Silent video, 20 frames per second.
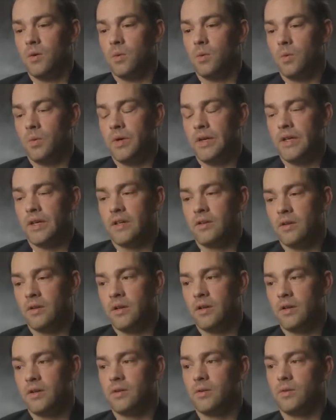We had
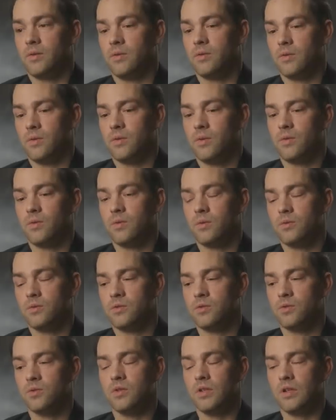
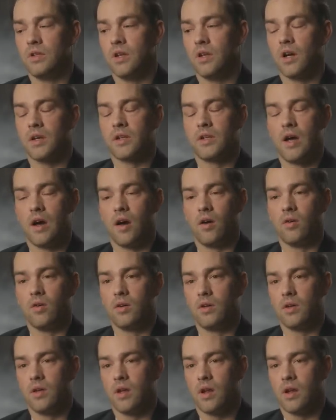truly lucked out
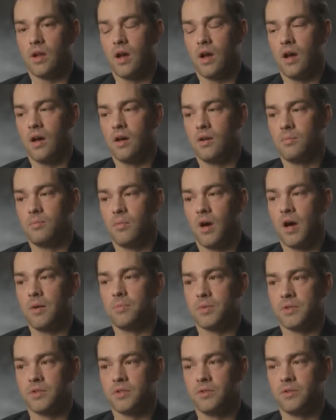in my
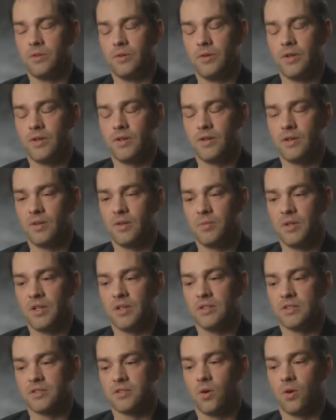platoon
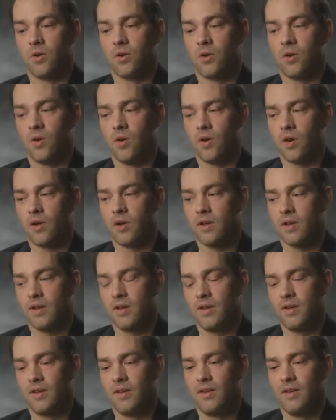because Sergeant Kirk
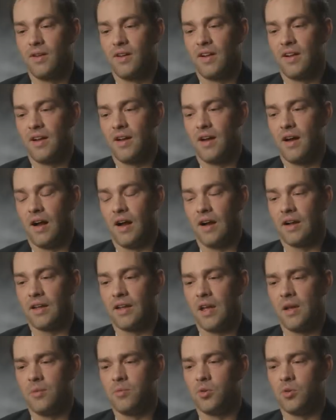
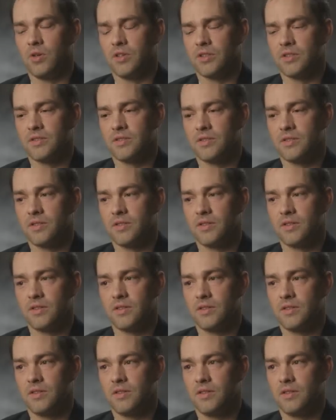came to us,
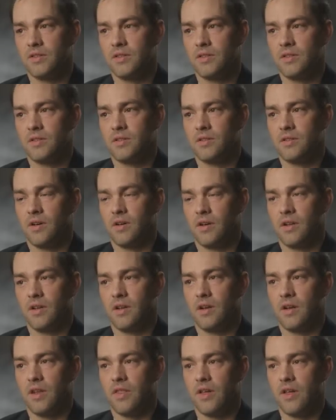
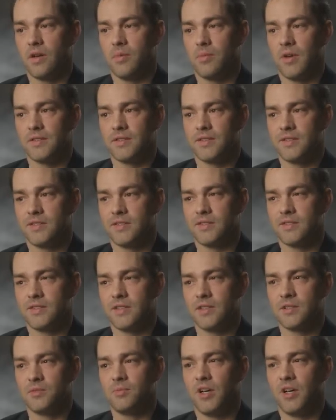I think about
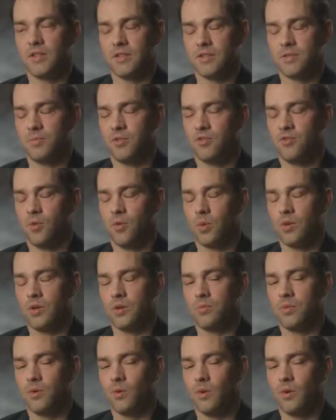6 months before we
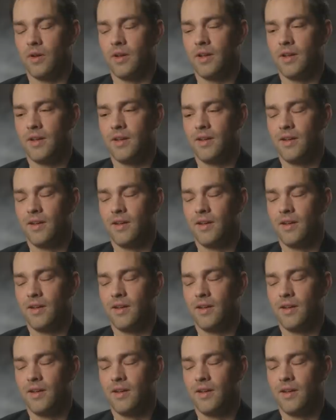deployed.